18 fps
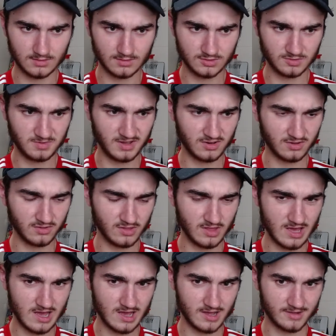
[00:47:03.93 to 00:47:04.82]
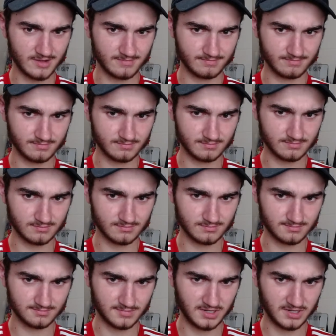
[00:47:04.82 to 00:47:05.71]
You mean on the
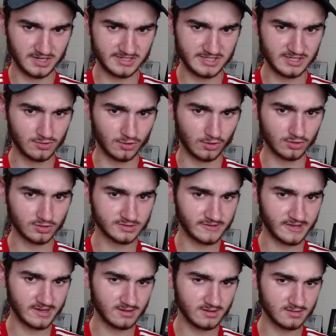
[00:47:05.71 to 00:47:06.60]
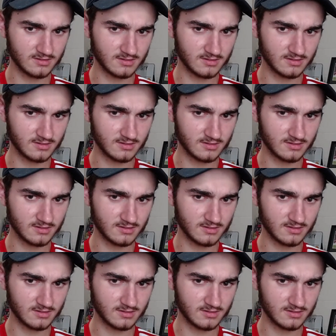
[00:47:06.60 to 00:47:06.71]
Manassi Talks thing?